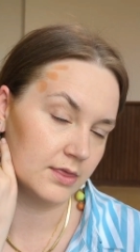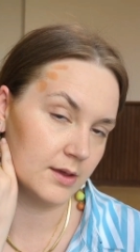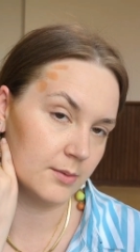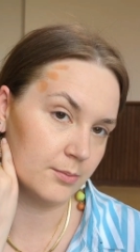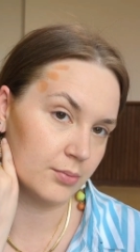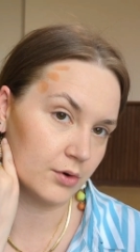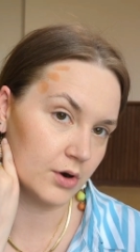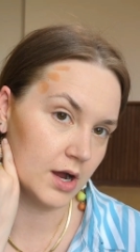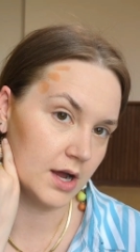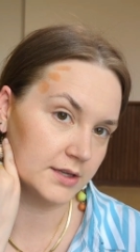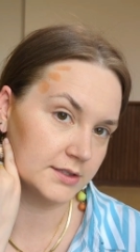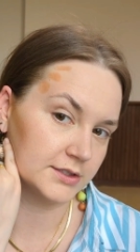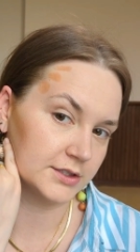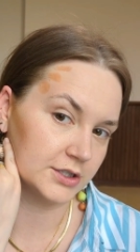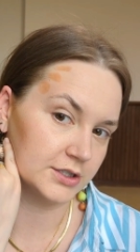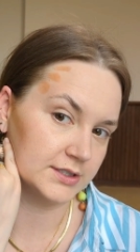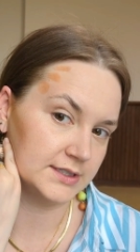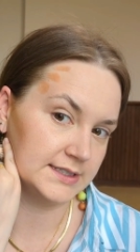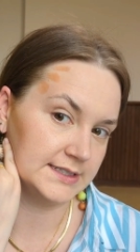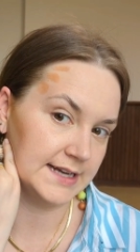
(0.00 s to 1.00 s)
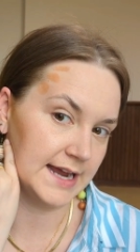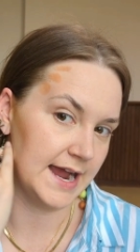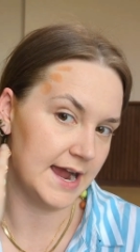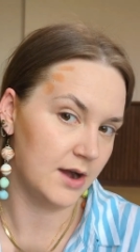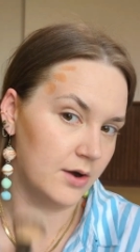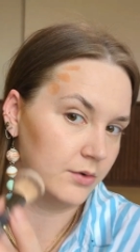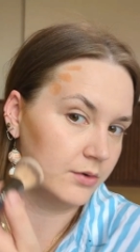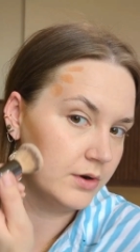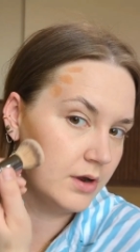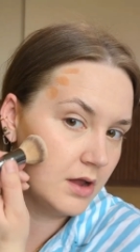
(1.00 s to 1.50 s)
the bronzer
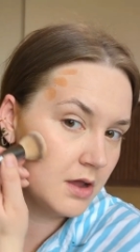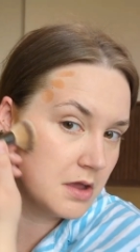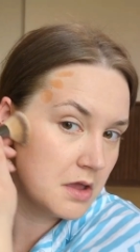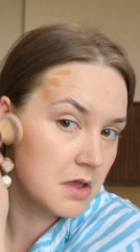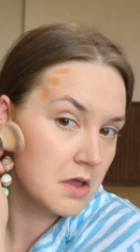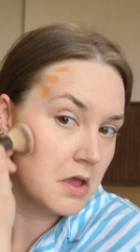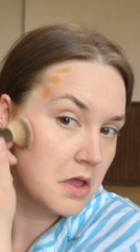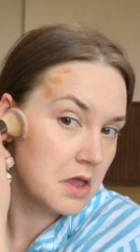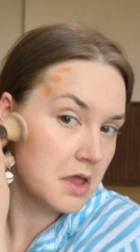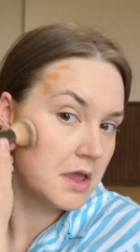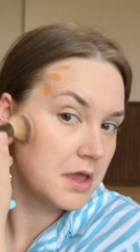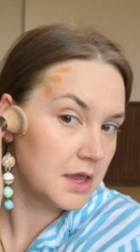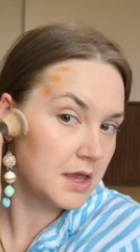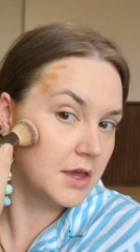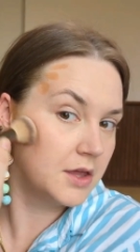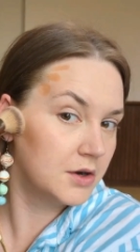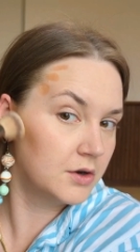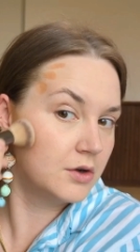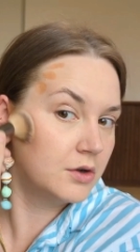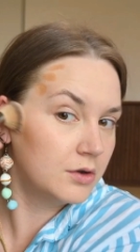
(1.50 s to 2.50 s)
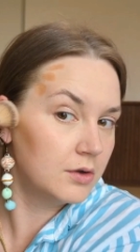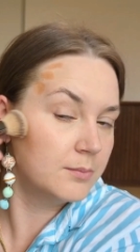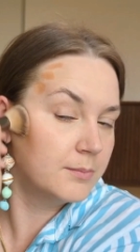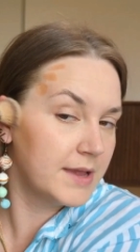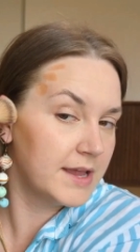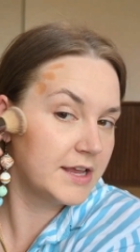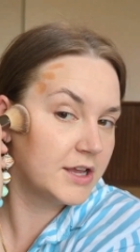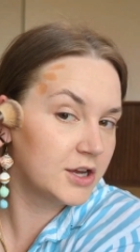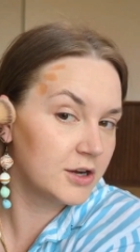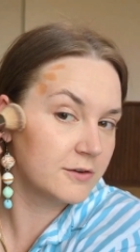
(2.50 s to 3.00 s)
down. It'll
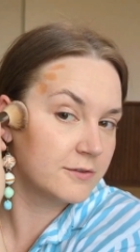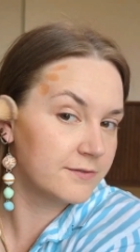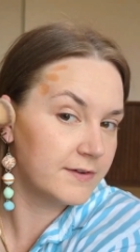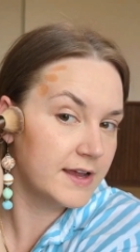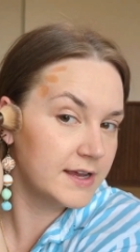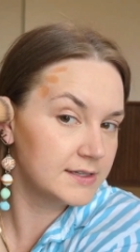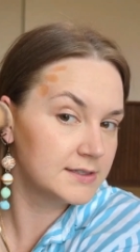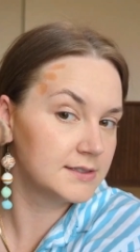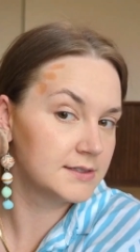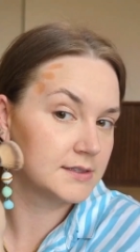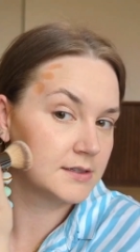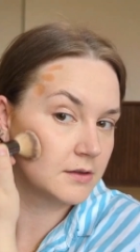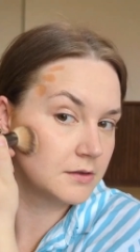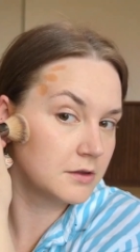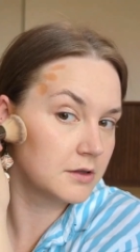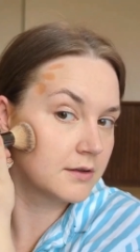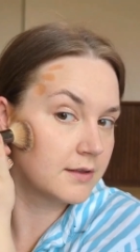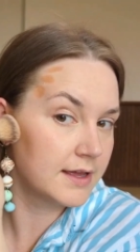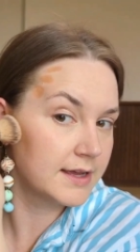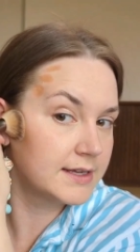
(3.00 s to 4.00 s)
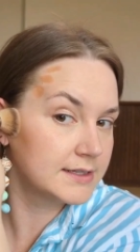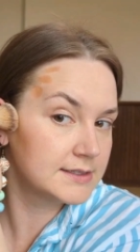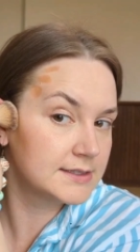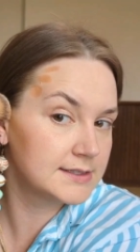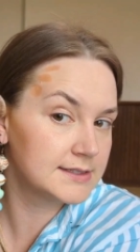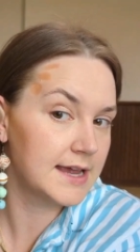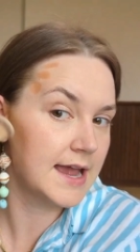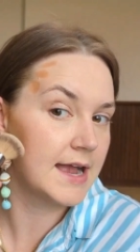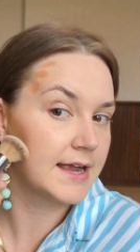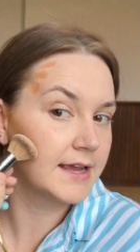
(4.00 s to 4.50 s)
make your face look like it's
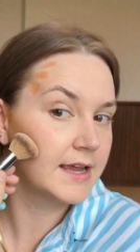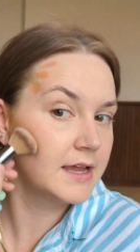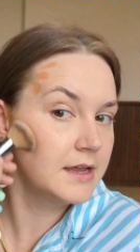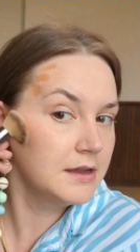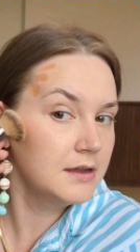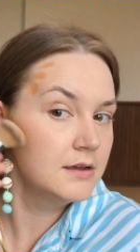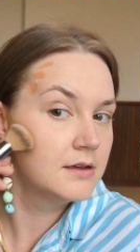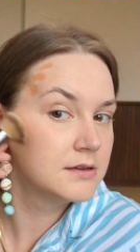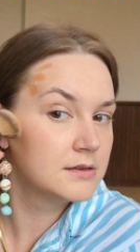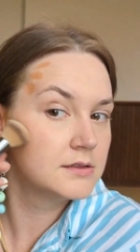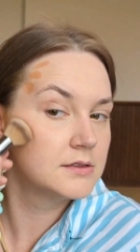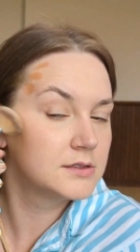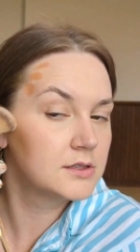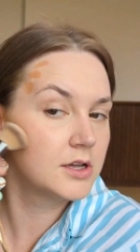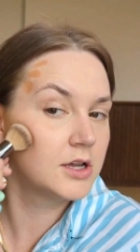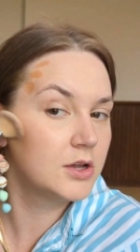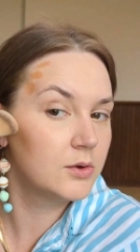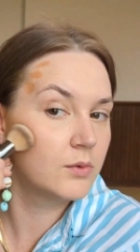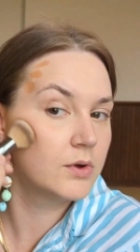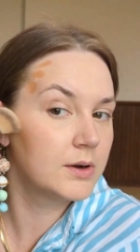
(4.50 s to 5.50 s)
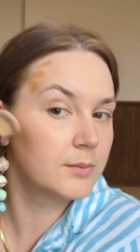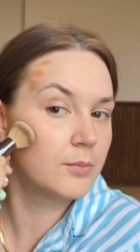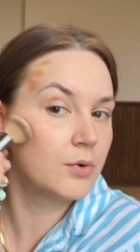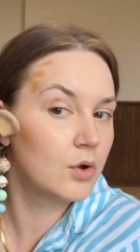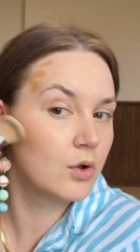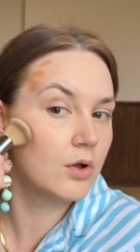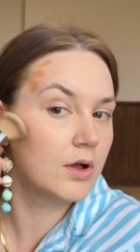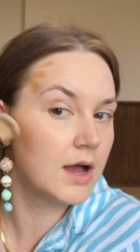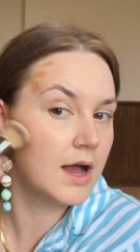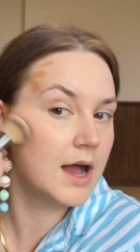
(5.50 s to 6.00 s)
sagging. So you want to
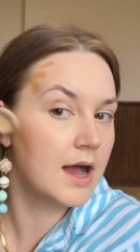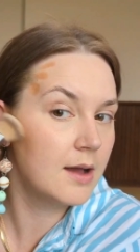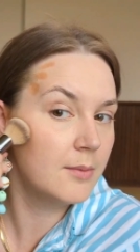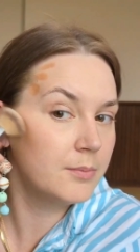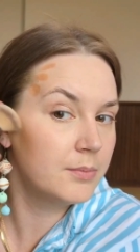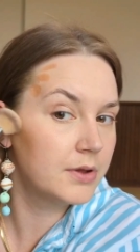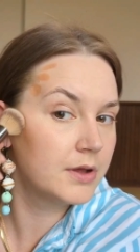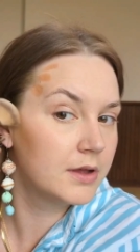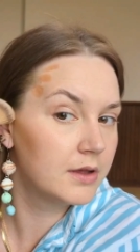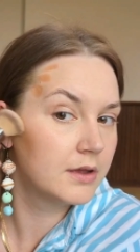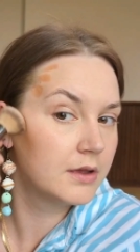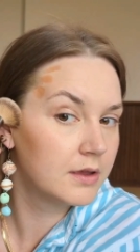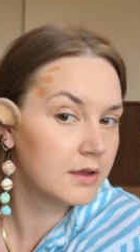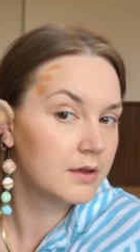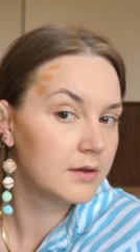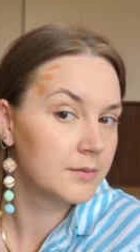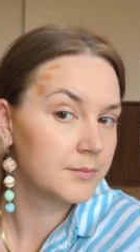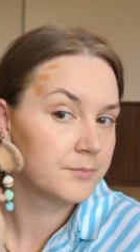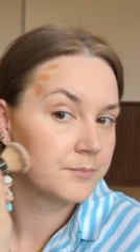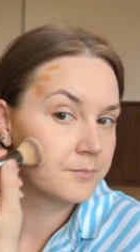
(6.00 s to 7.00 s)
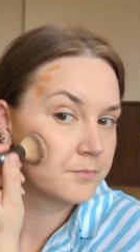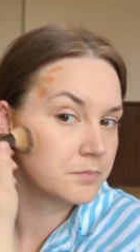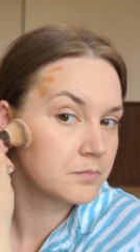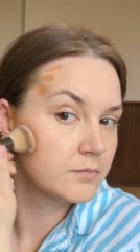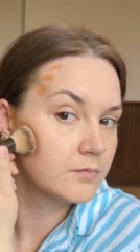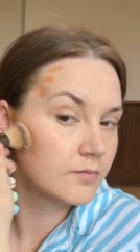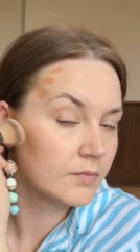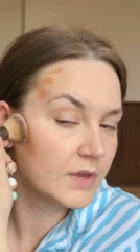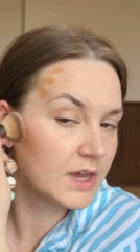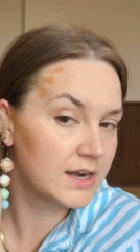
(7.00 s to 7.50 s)
pull up.
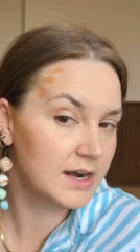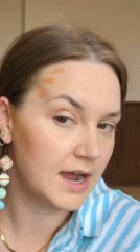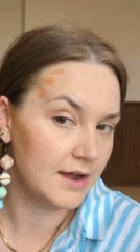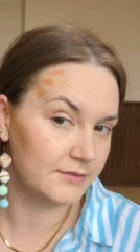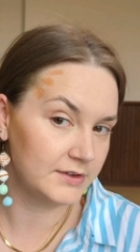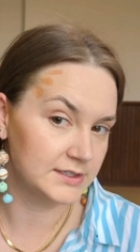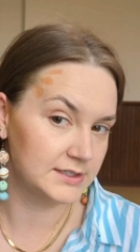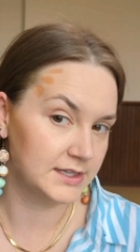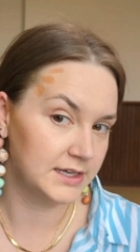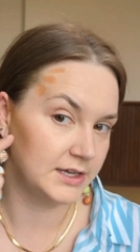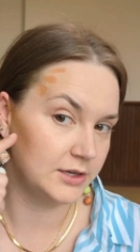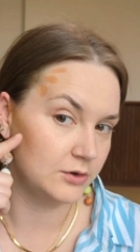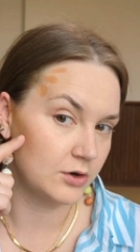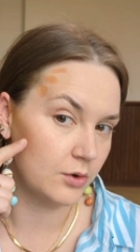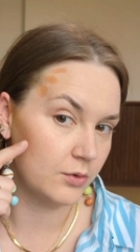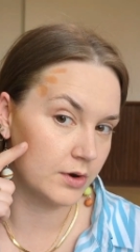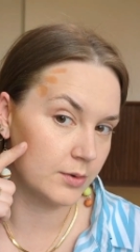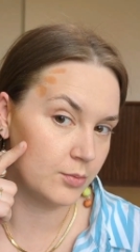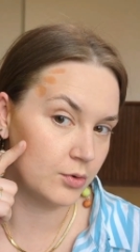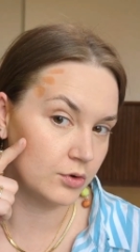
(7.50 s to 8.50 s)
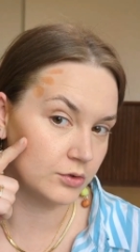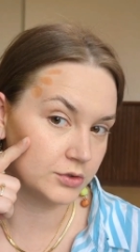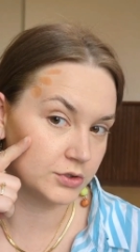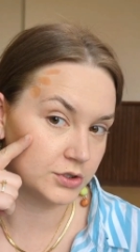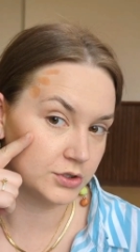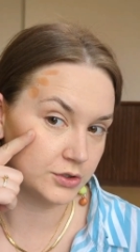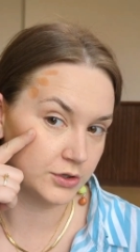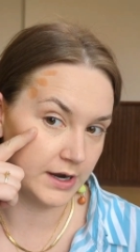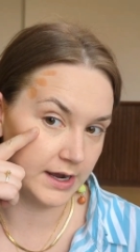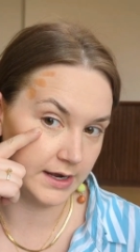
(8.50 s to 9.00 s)
And obviously you don't want to pull
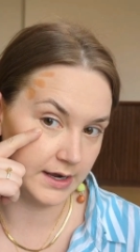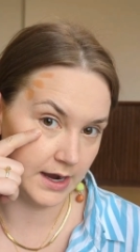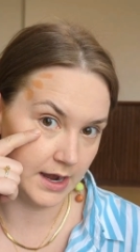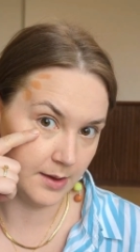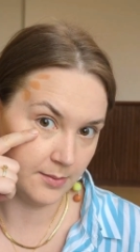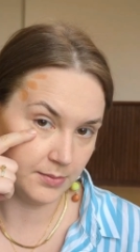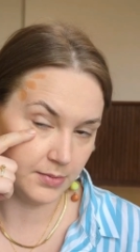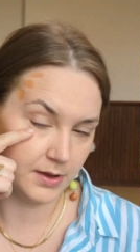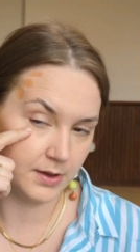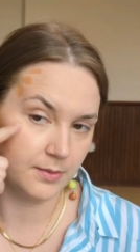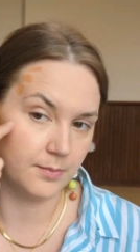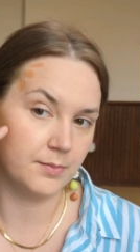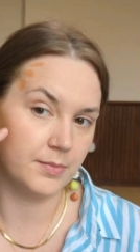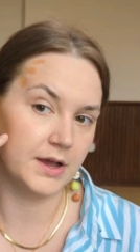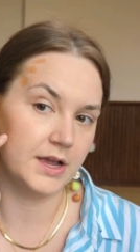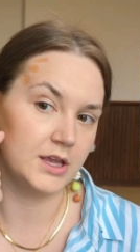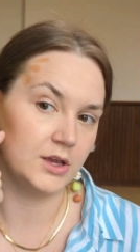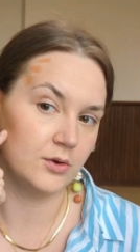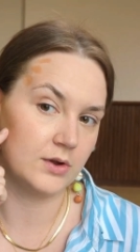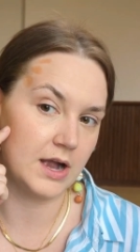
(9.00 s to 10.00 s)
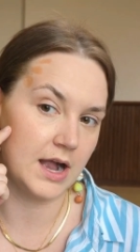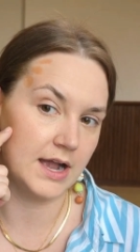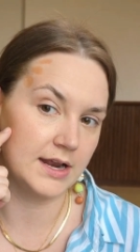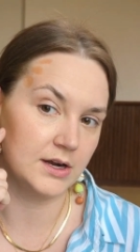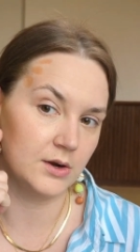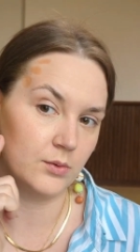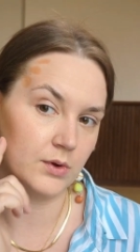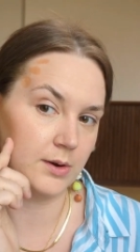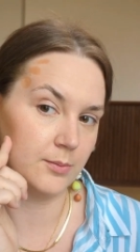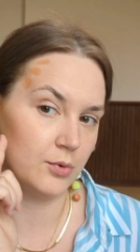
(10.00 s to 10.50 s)
straight up, but you kind
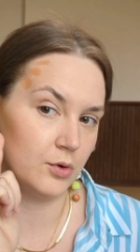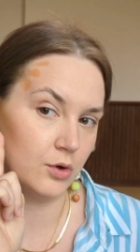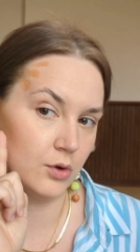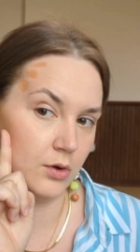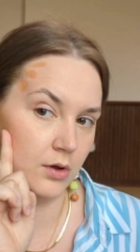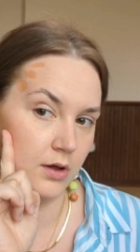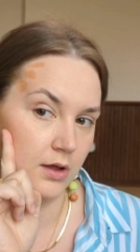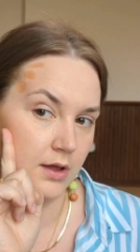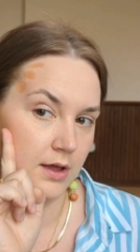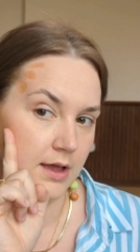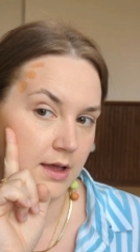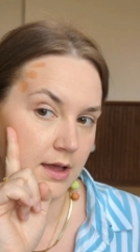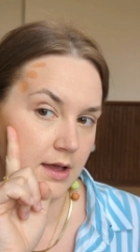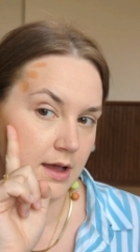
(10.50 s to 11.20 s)
of want to pull